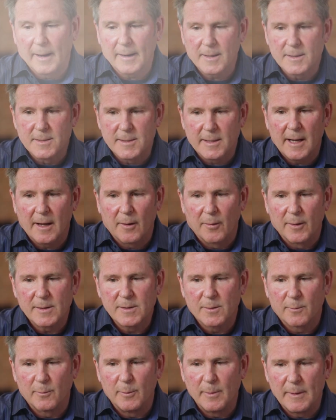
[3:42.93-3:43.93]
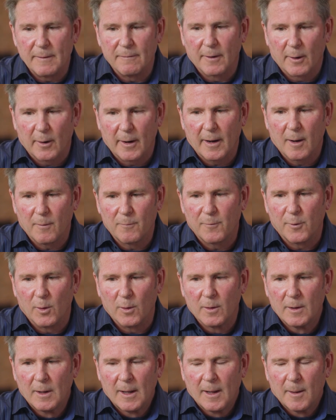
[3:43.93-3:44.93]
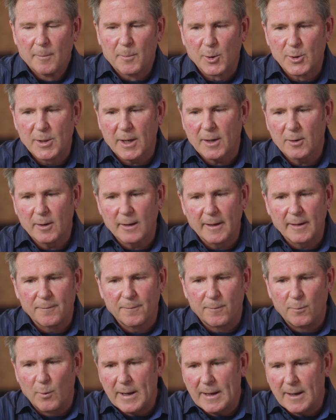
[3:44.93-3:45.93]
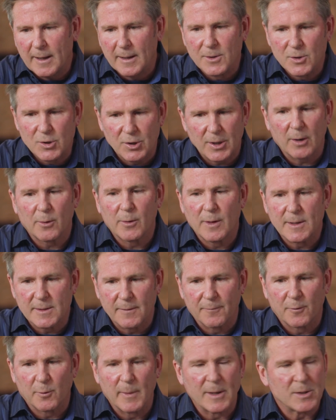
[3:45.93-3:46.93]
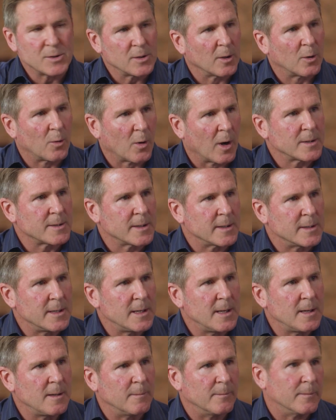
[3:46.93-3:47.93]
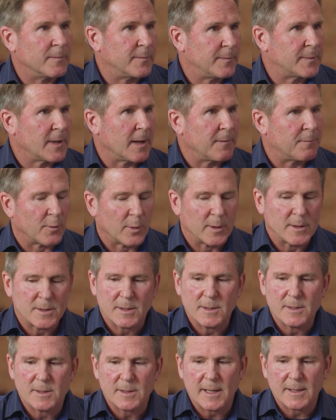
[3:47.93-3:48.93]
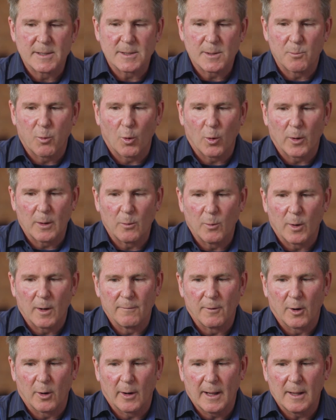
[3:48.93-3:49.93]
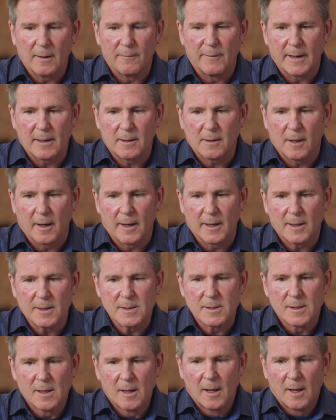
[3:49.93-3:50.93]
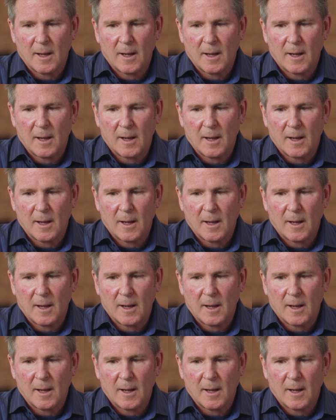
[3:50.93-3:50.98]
can see how this would be very helpful, particularly if we can share this information across the team. Say, for instance, that's supporting one of our Elevate clients.